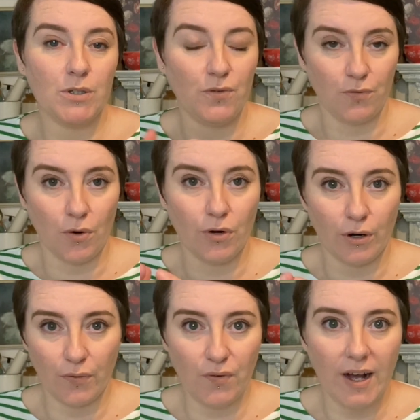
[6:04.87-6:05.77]
4
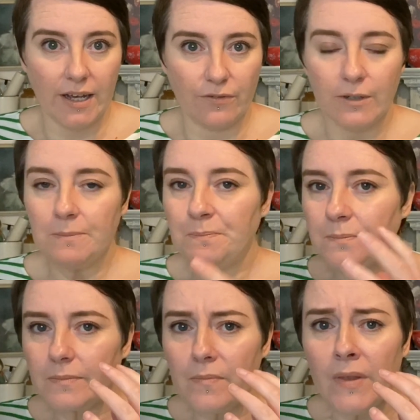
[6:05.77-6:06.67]
or 5.
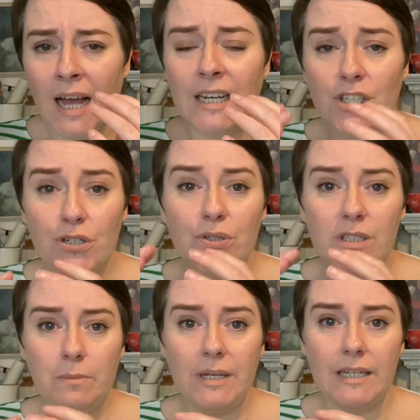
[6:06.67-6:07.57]
And it
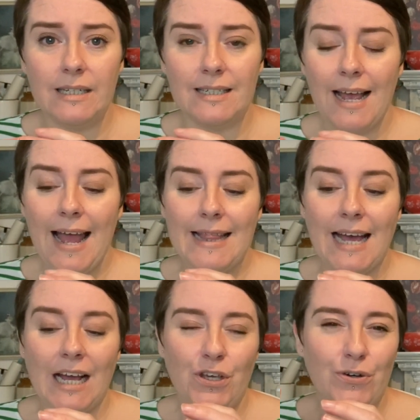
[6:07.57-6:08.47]
just means
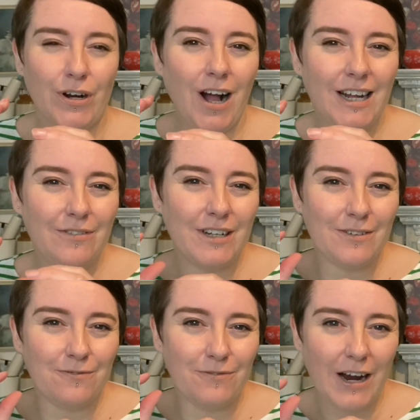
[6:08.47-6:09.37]
that you're kind of in a
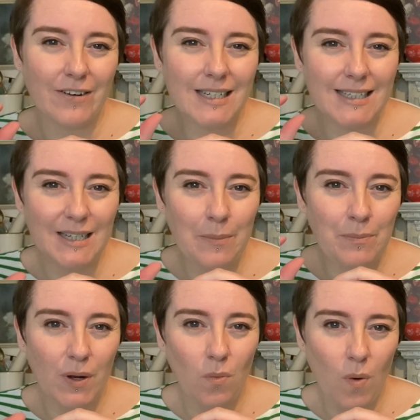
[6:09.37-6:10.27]
very
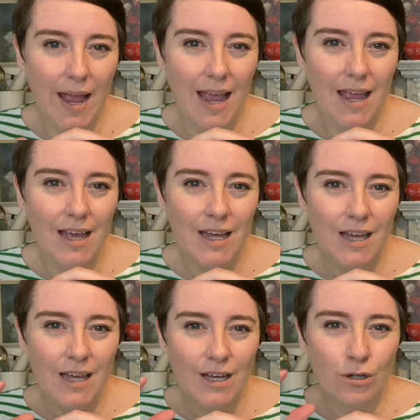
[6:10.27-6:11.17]
simple way
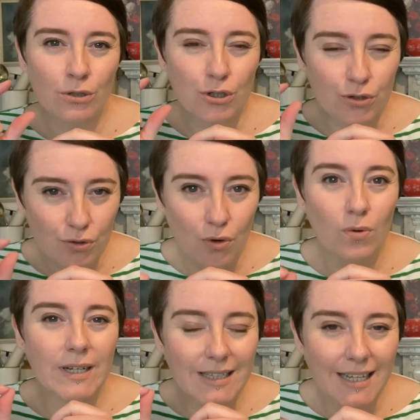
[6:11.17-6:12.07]

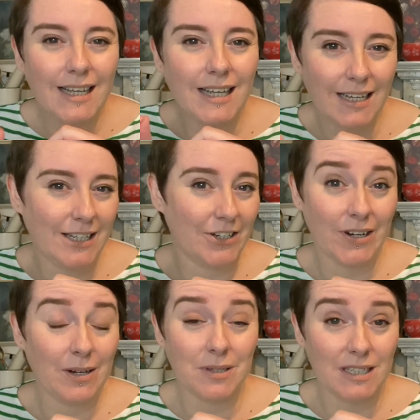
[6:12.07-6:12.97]
controlling the heat in your
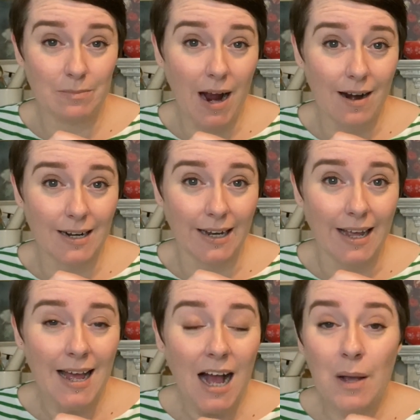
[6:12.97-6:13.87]
house smartly.
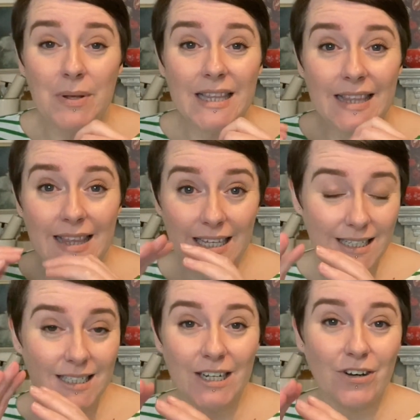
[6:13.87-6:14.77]
I mean,
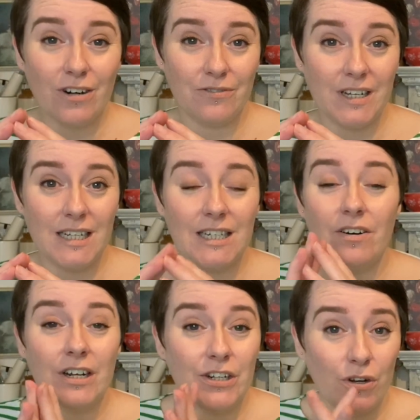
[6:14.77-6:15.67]
these TRVs are
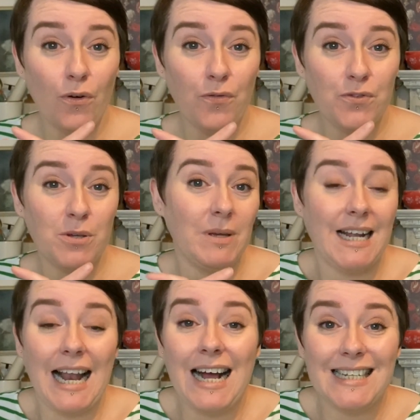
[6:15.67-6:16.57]
enough to be
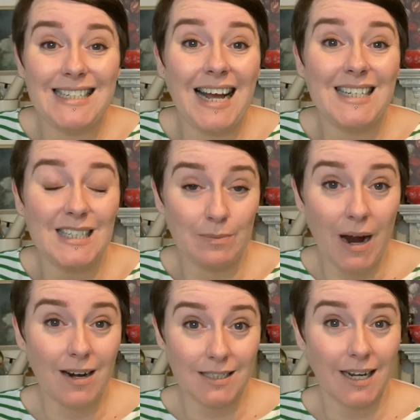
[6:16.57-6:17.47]
classed as
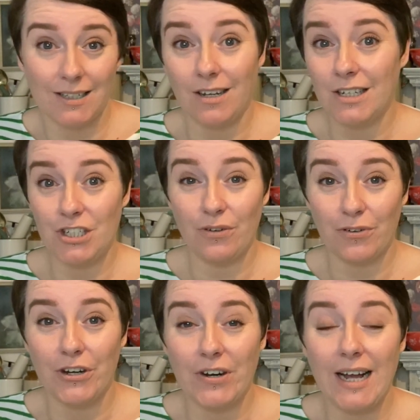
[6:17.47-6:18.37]
smart technology
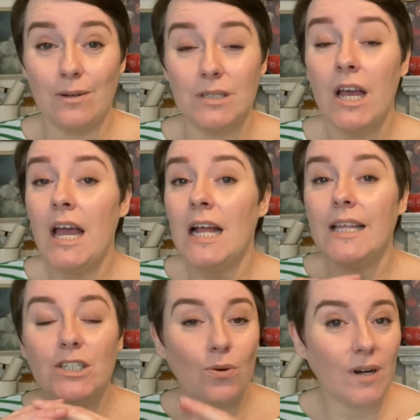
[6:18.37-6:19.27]
for your house. They
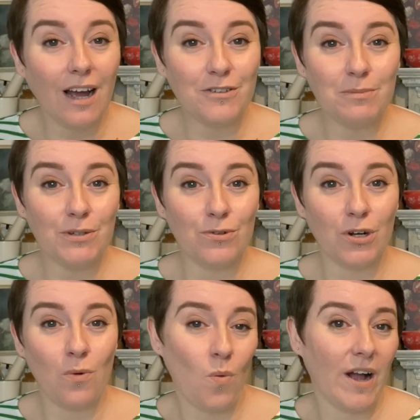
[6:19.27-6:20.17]
don't have to be run
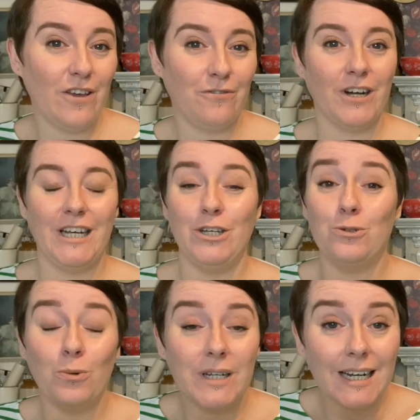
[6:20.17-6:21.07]
on Wi-Fi. You
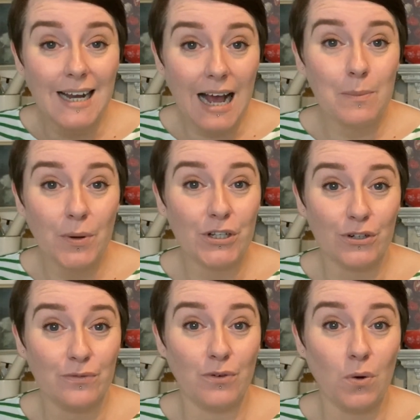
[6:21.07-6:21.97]
don't need an app on
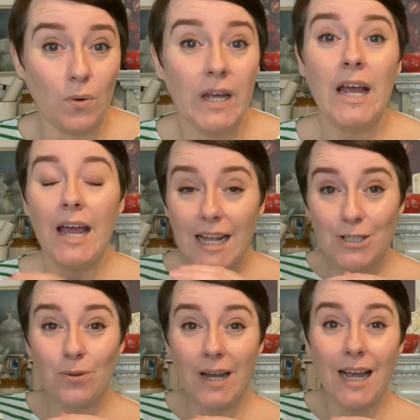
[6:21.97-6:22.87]
your phone. It's
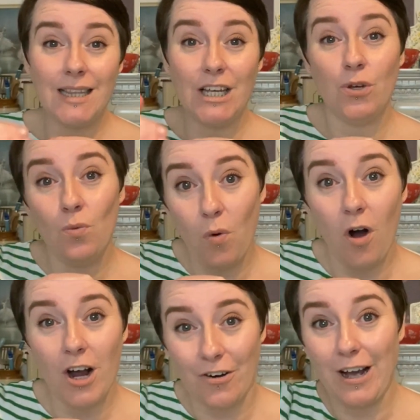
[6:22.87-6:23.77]
okay that you
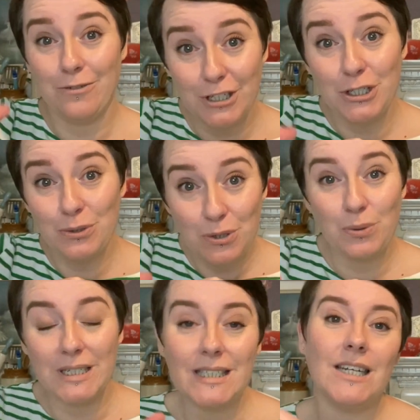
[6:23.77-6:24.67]
walk around and you
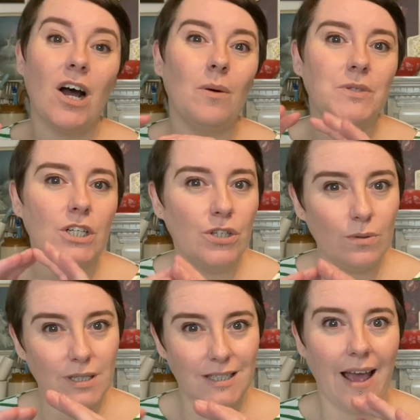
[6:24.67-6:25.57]
twist the knobs and you
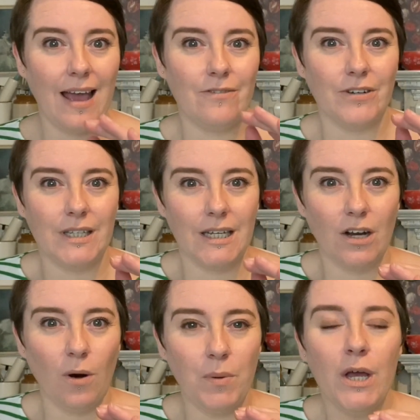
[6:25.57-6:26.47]
set everything
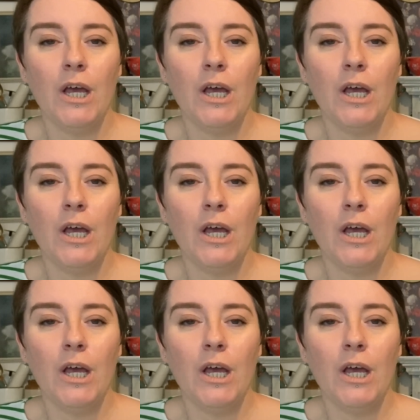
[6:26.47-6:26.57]
up.